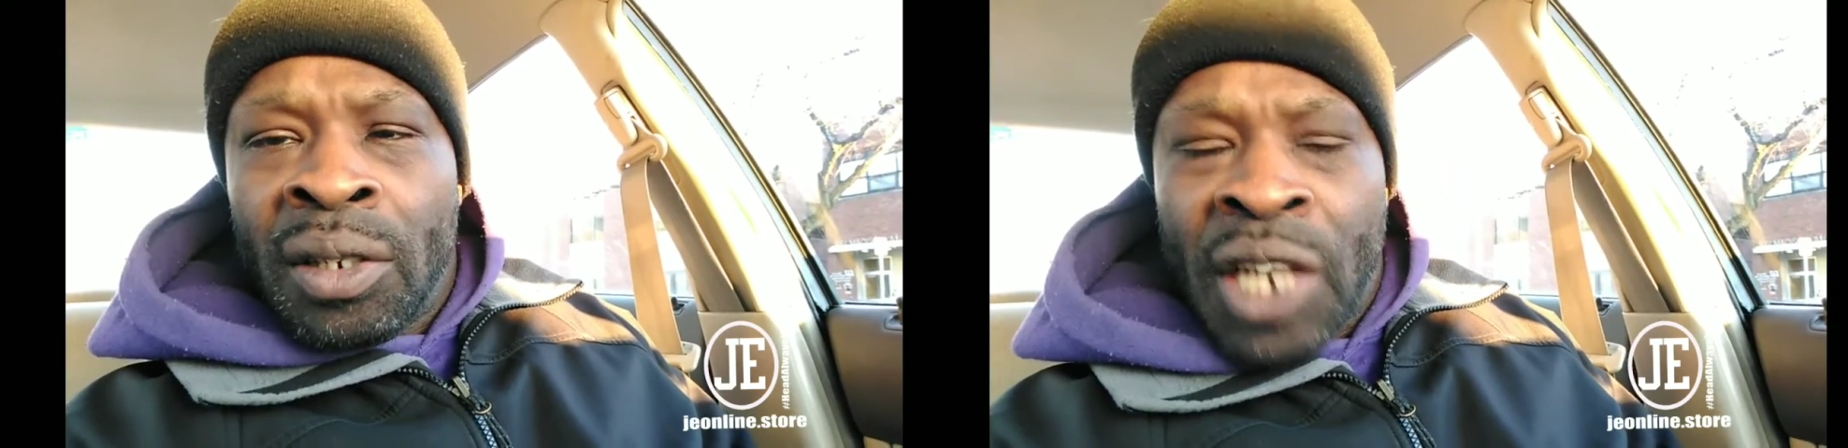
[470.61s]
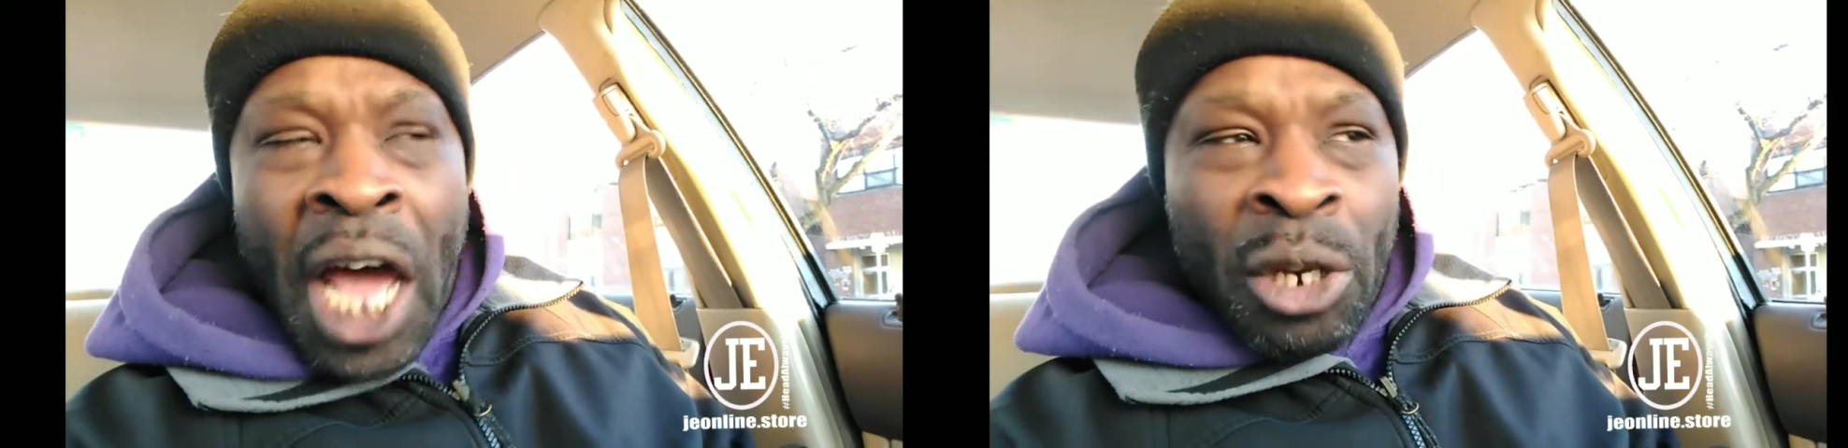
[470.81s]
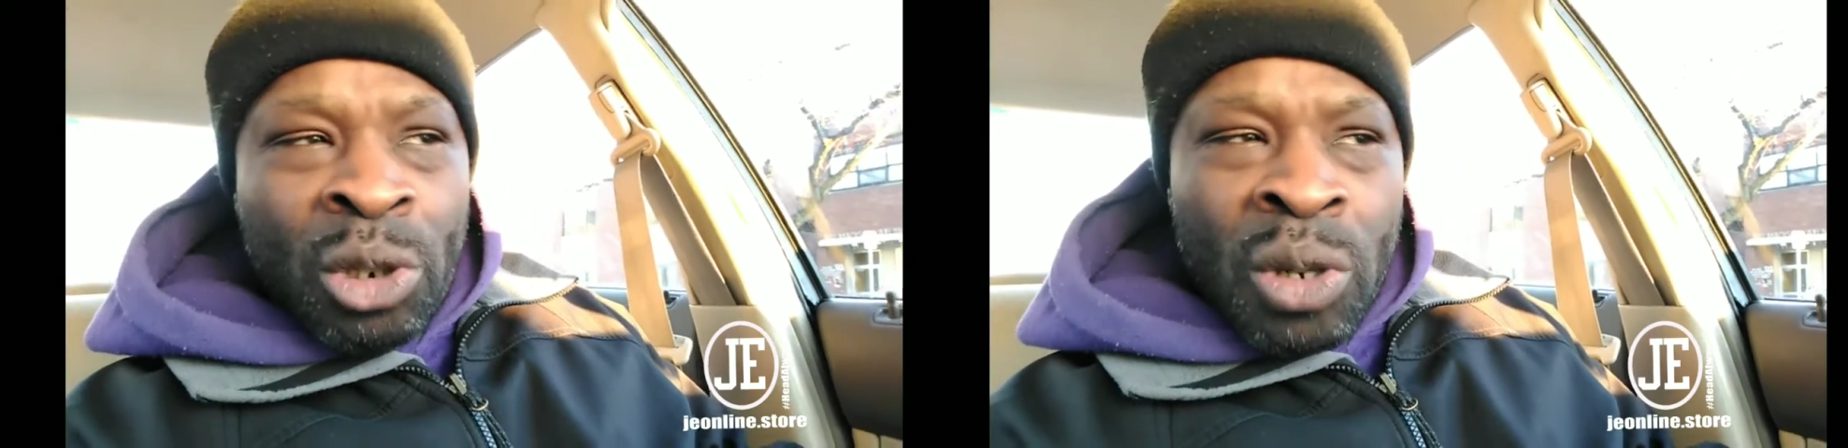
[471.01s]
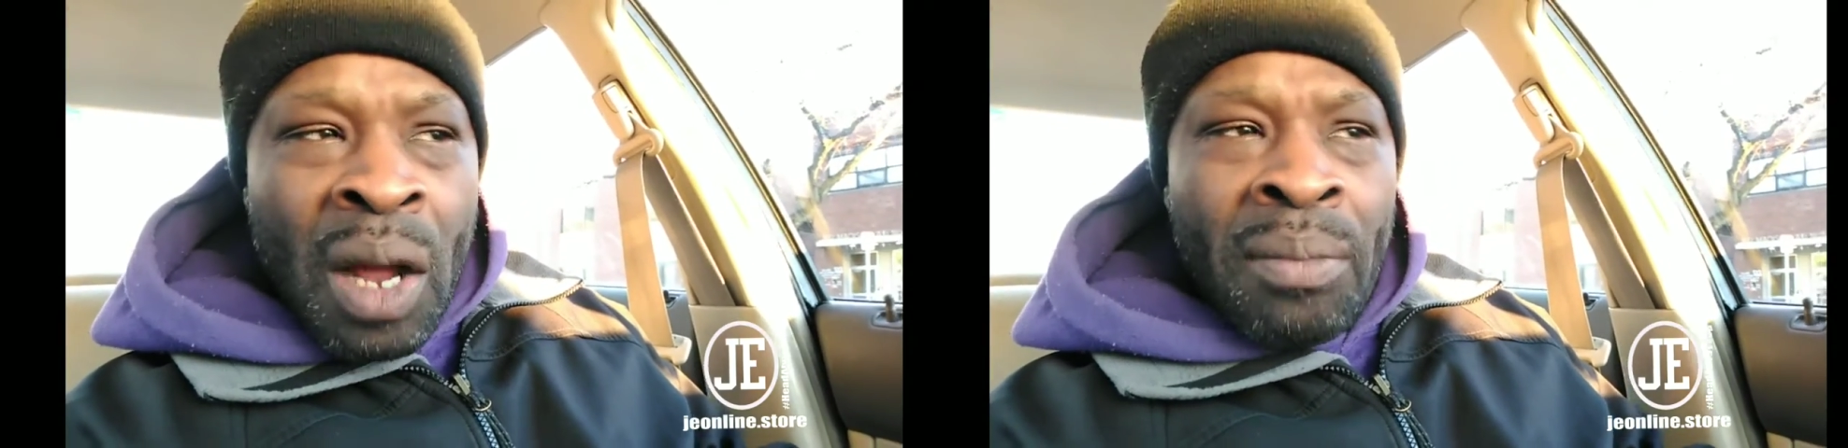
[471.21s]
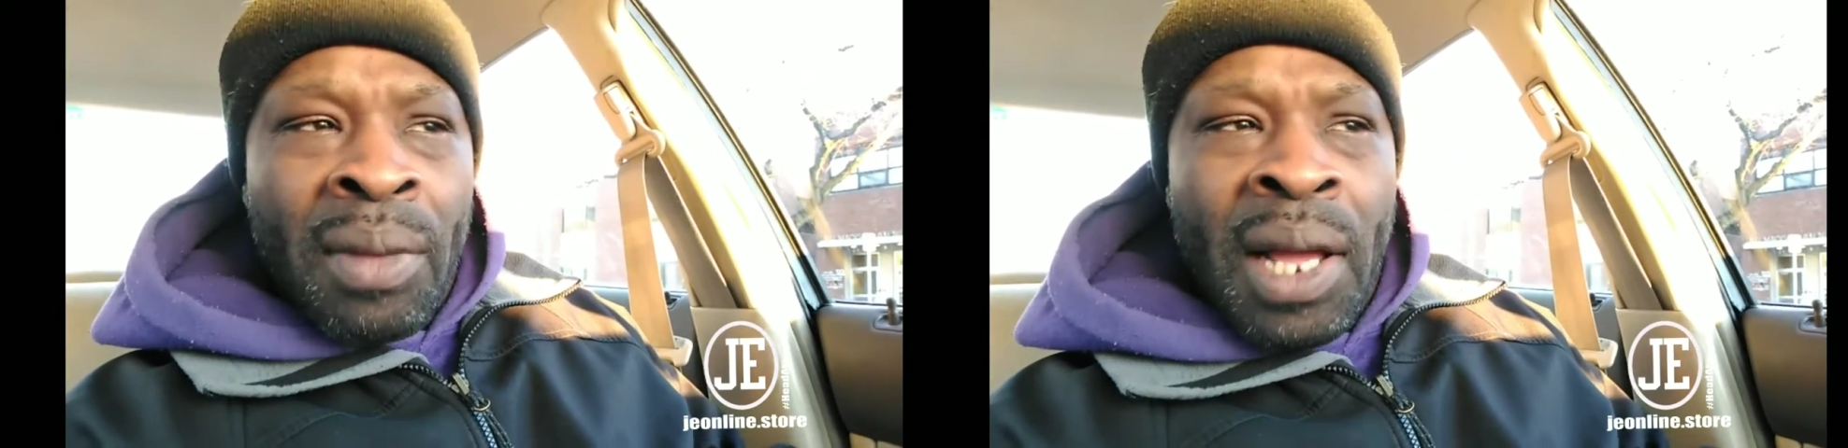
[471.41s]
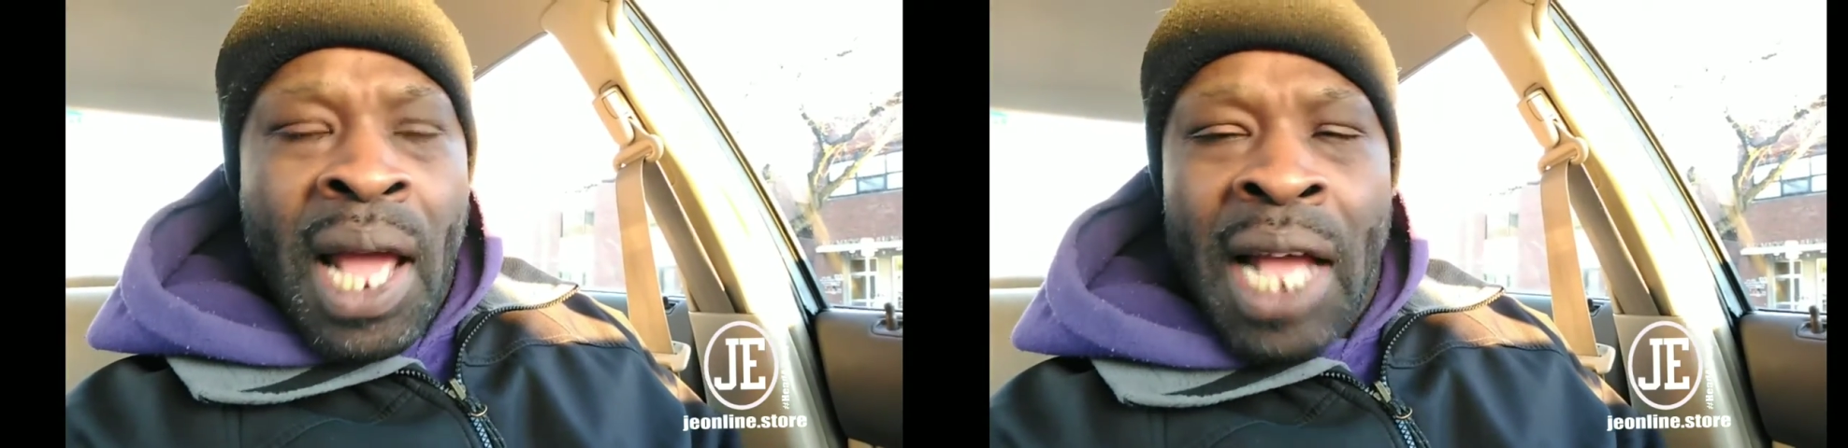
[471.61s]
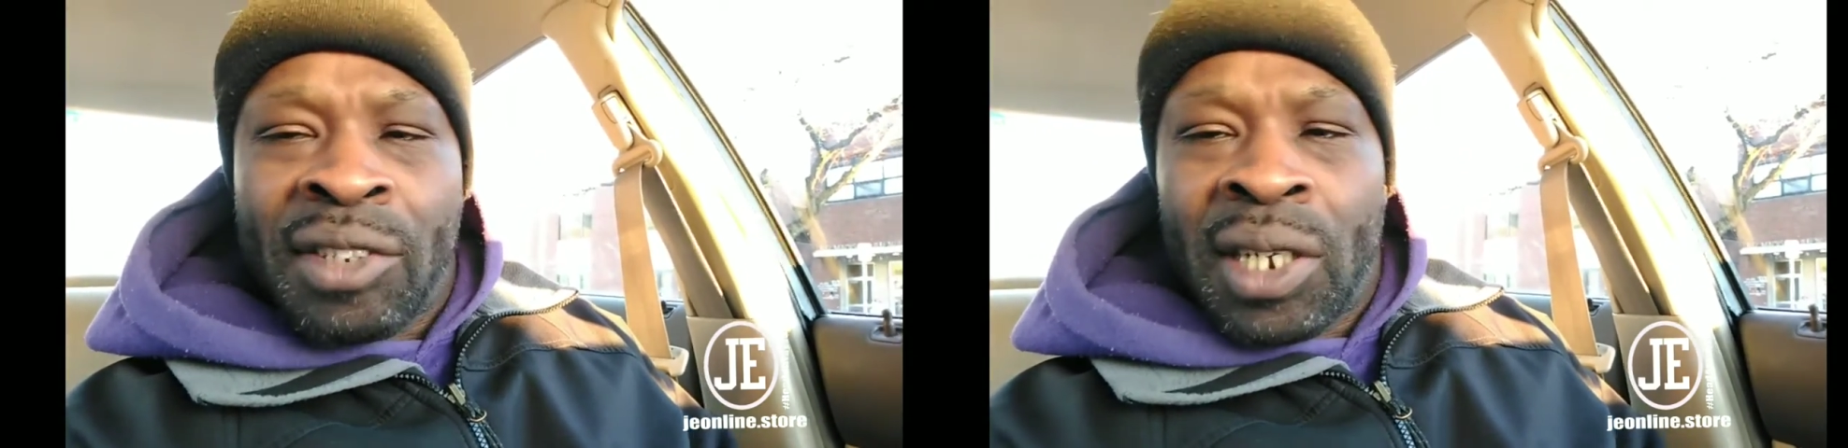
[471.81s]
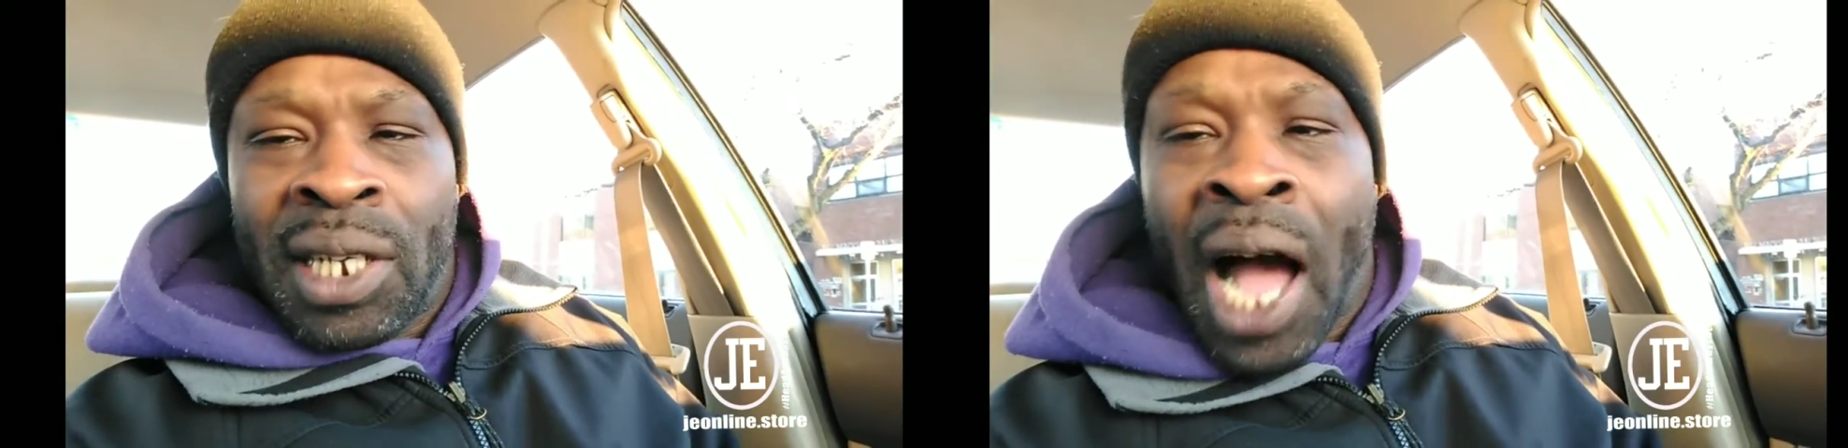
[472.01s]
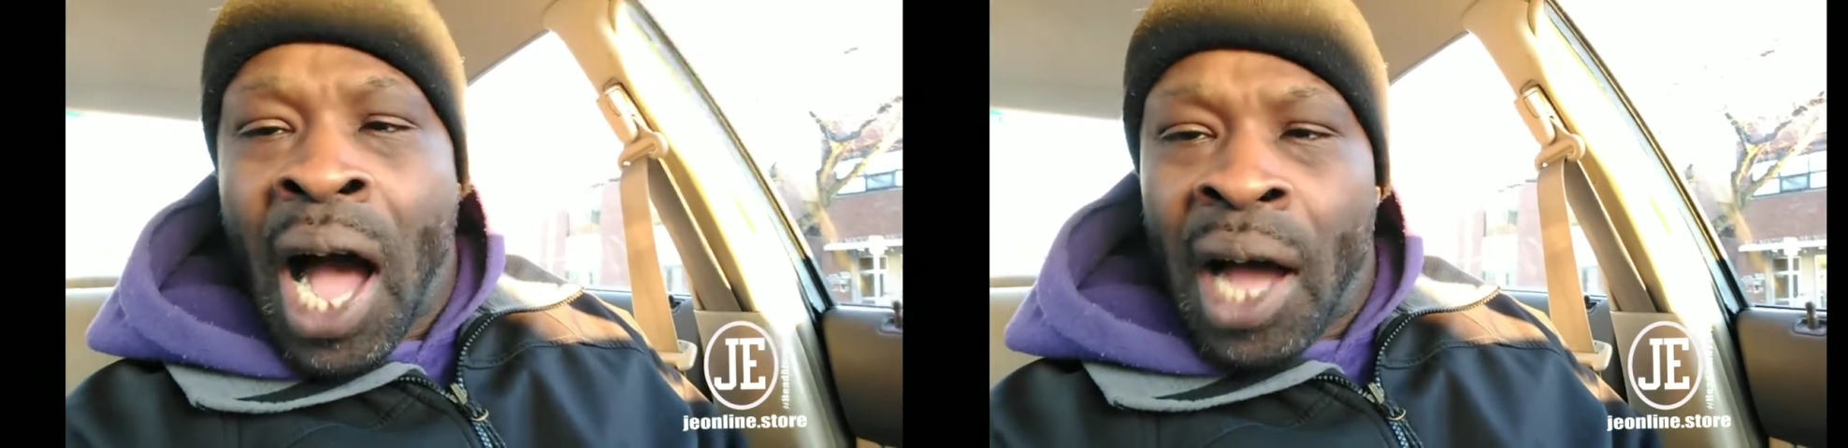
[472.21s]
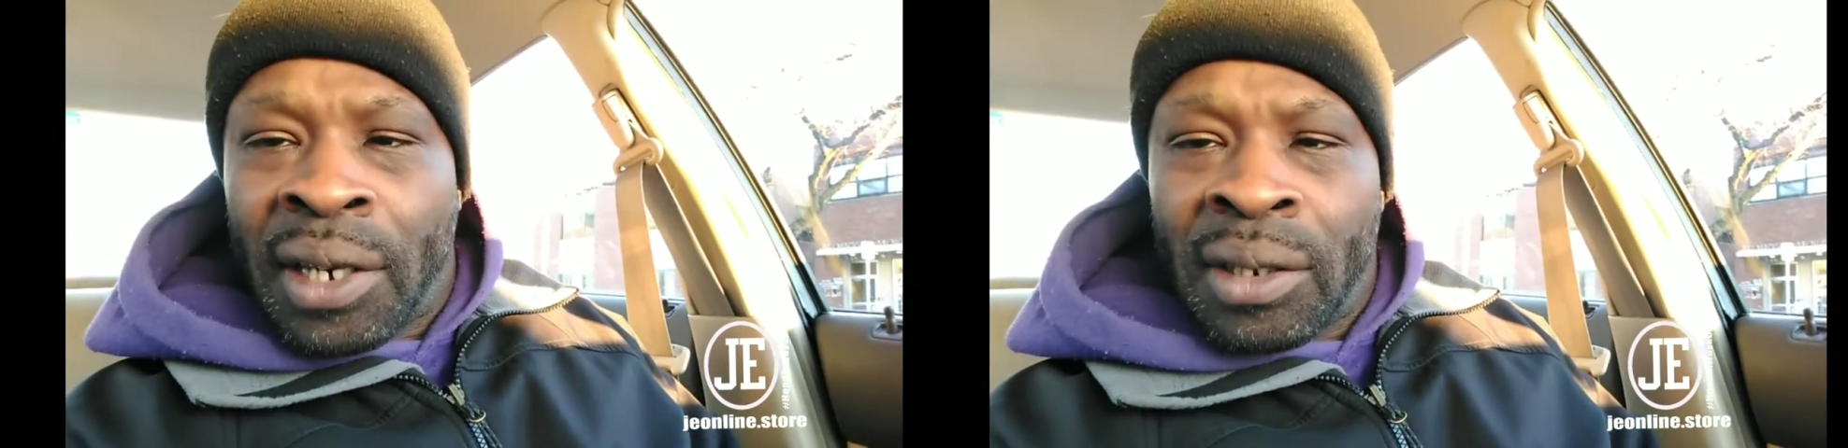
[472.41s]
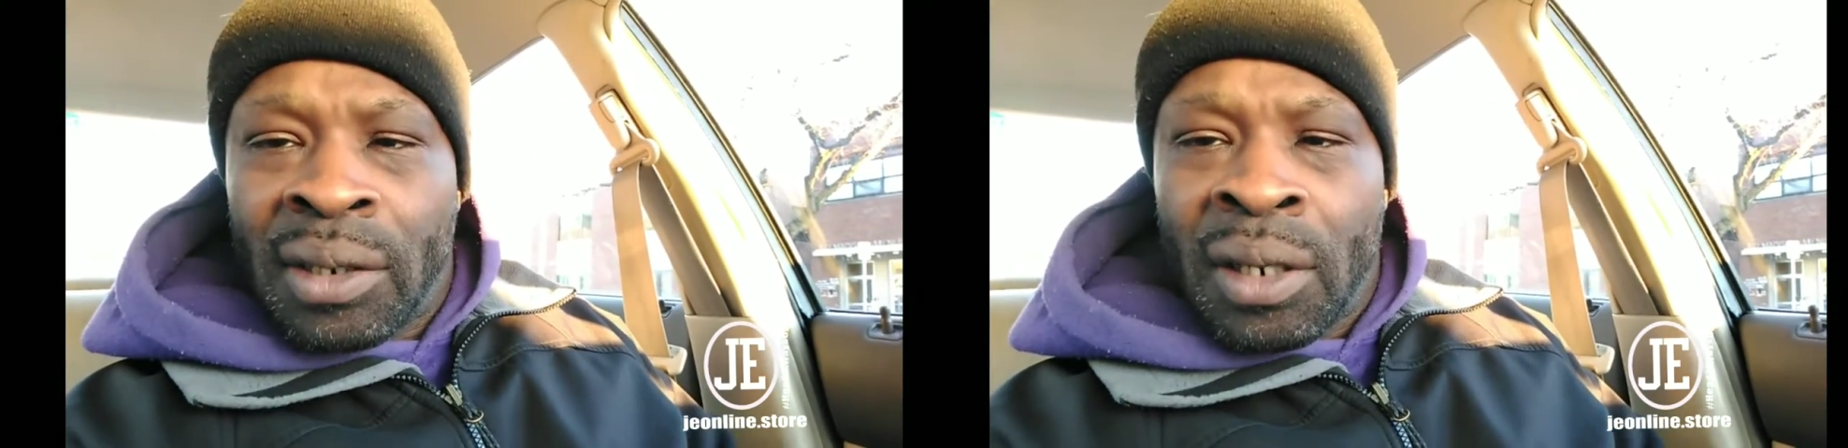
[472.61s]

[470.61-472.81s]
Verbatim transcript: Donald Trump as a god,